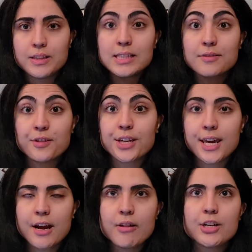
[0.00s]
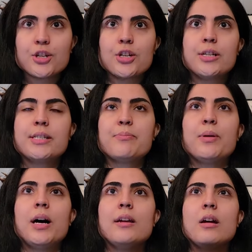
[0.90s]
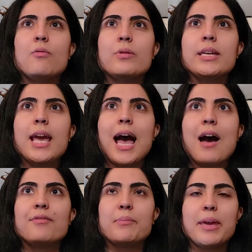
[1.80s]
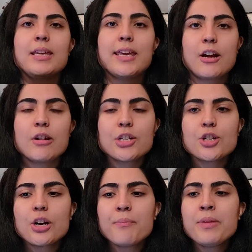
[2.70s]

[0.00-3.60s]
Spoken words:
these different characters, but we have the main character.